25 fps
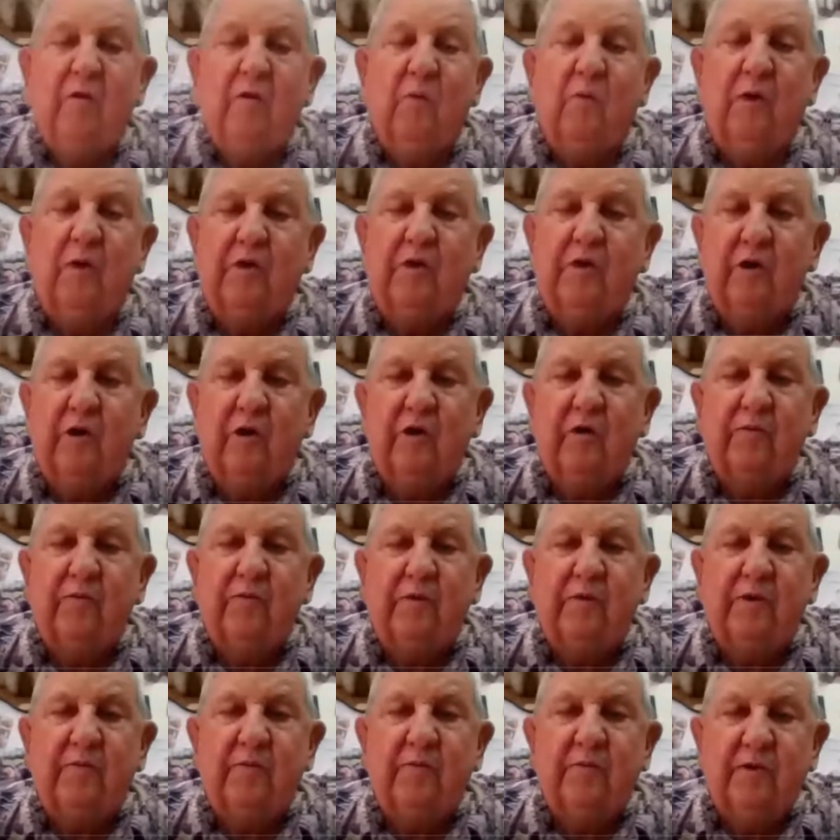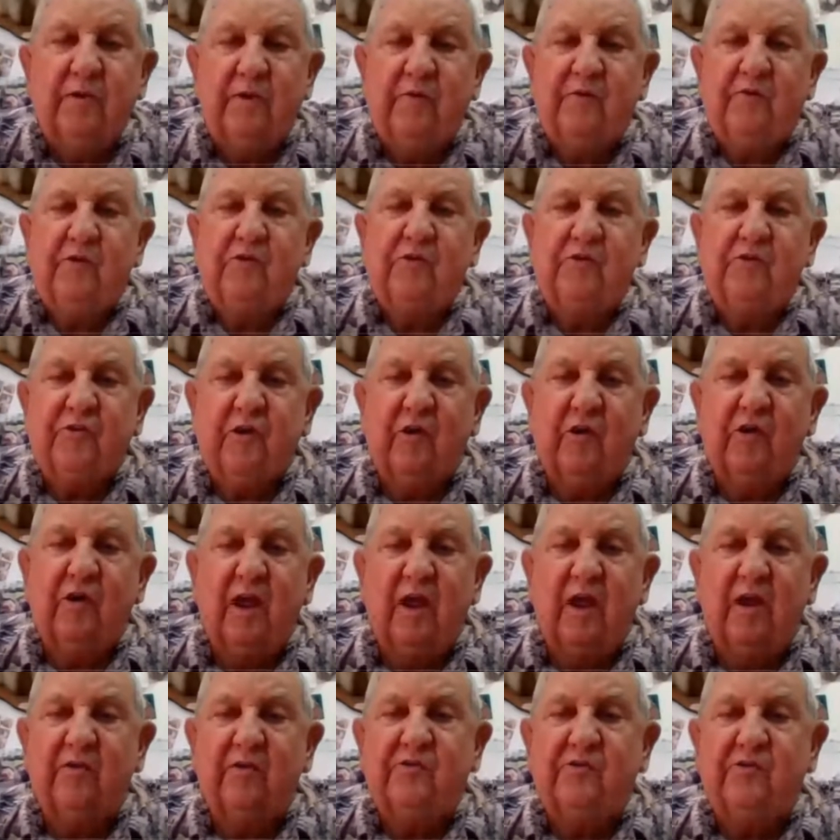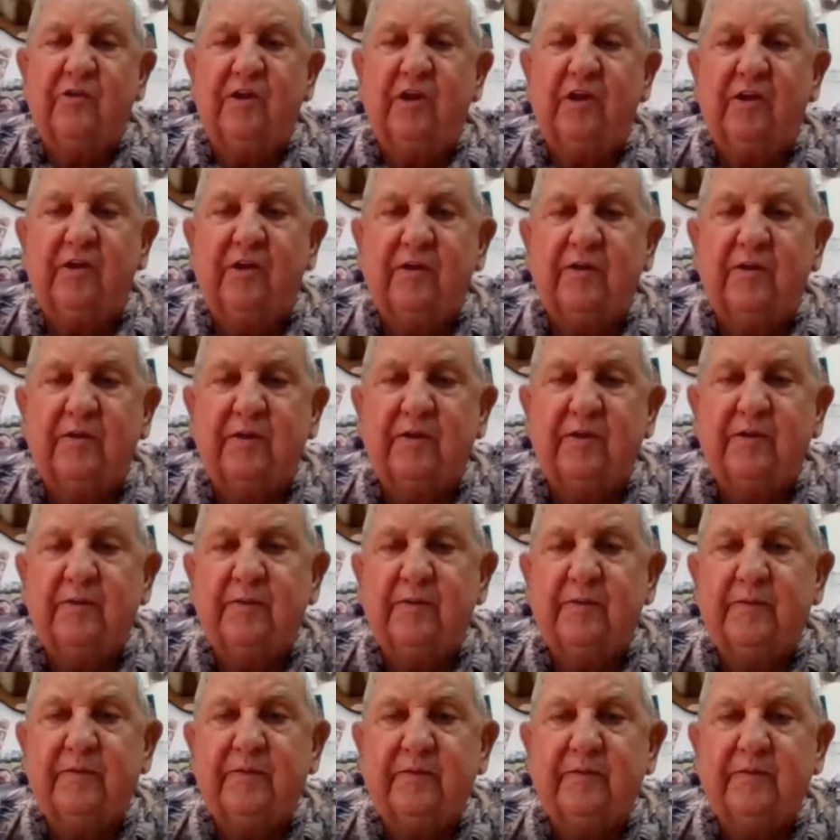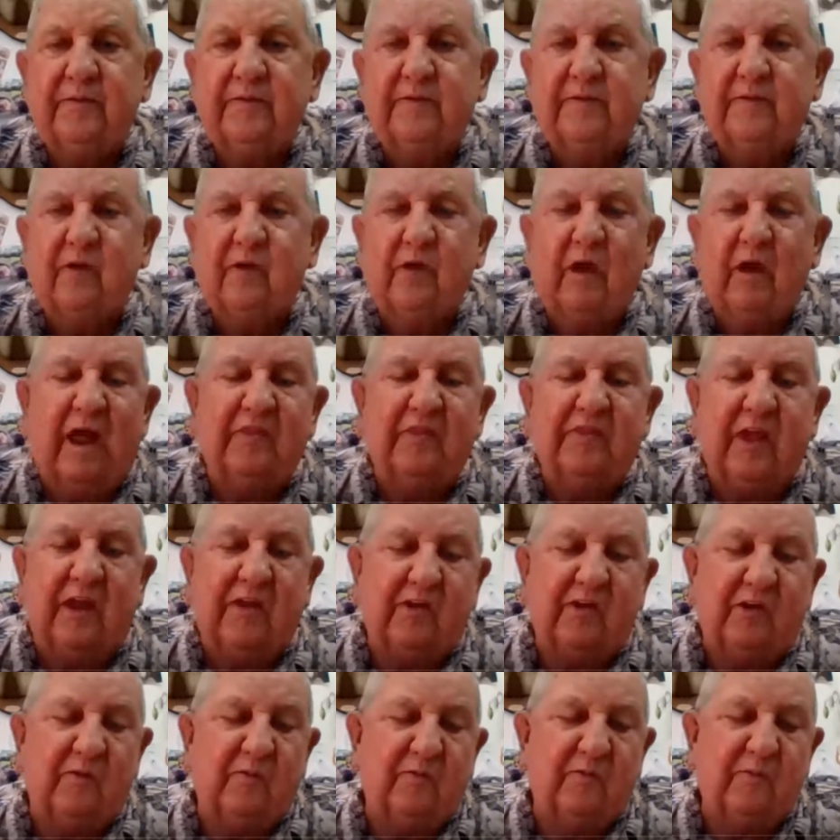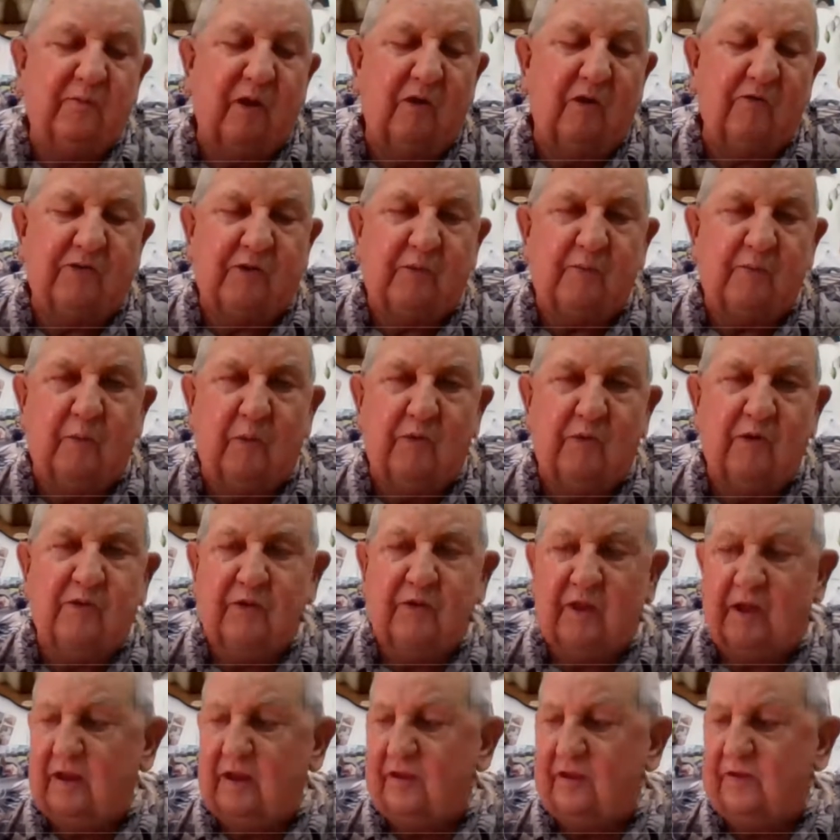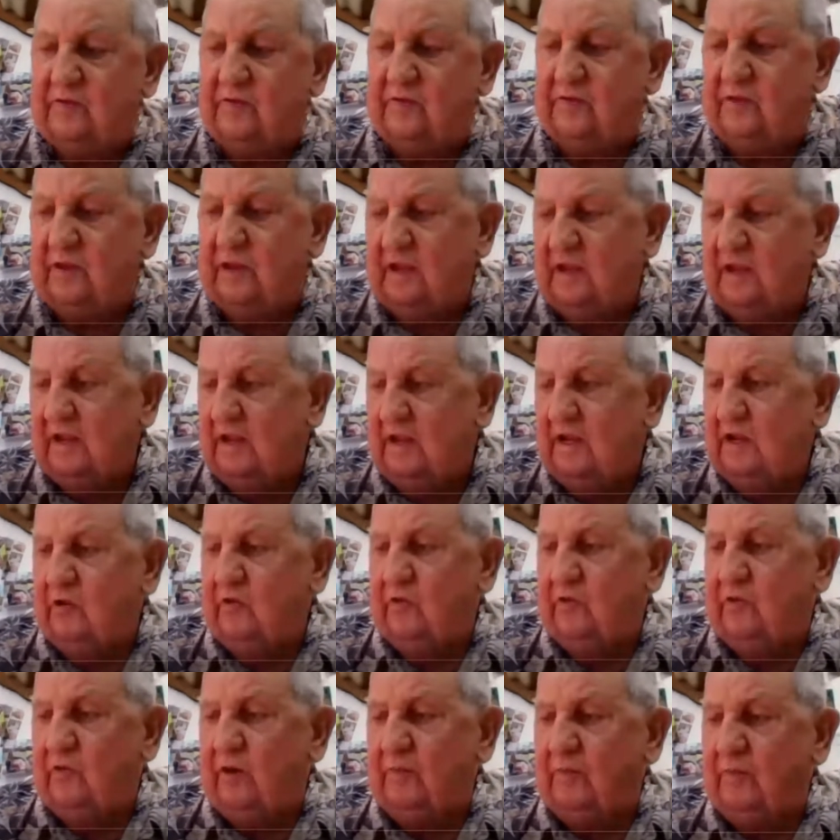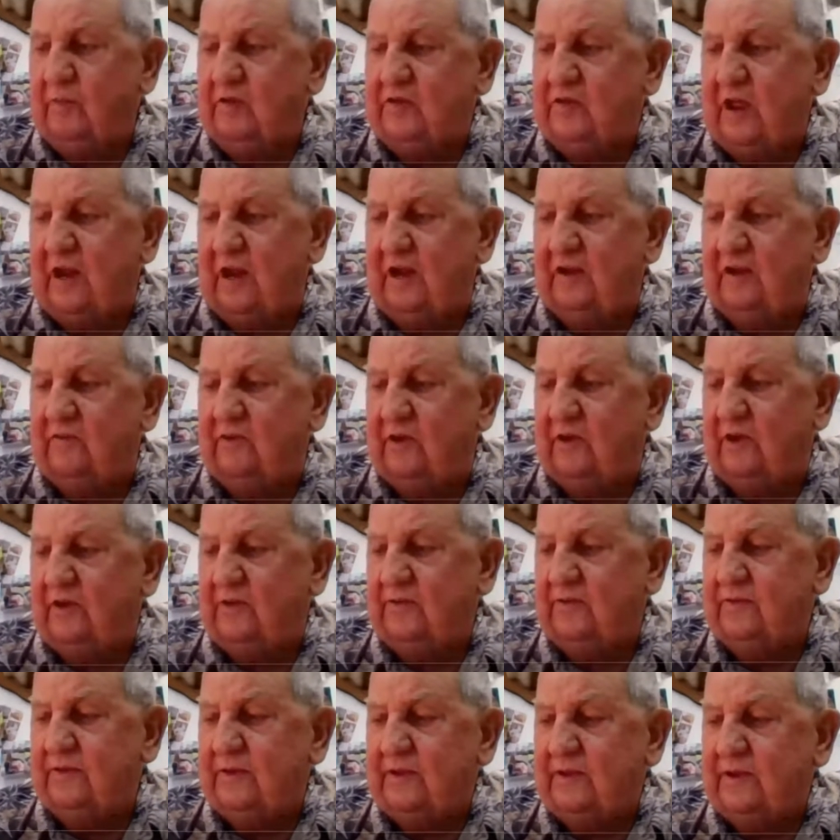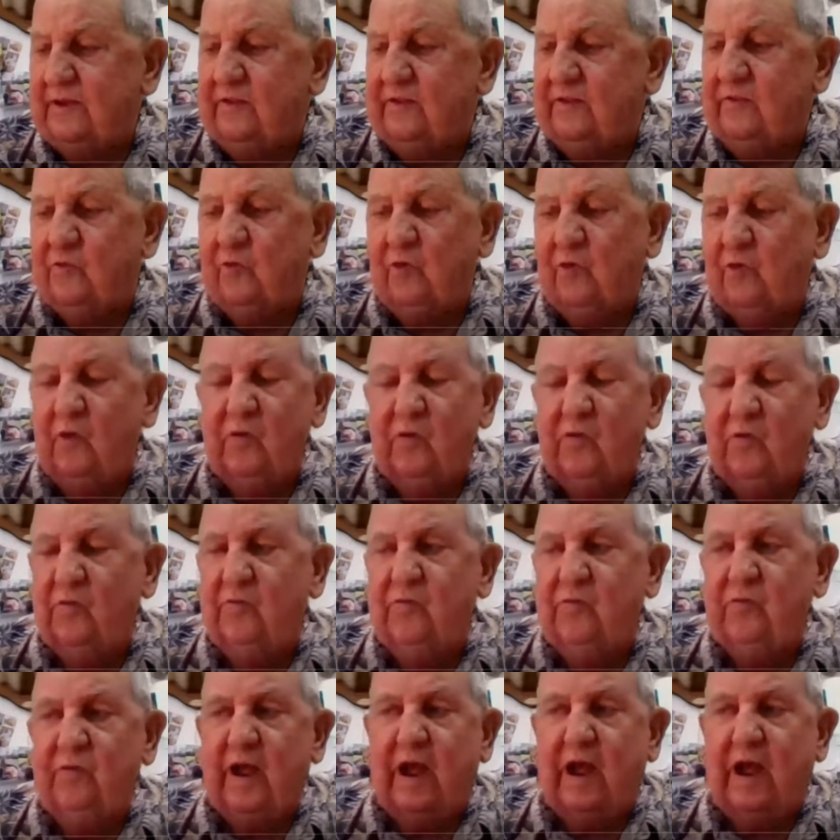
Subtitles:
Well, you know, if you're starting out, I think the most important thing is, you know, the rivet is kind of a throw.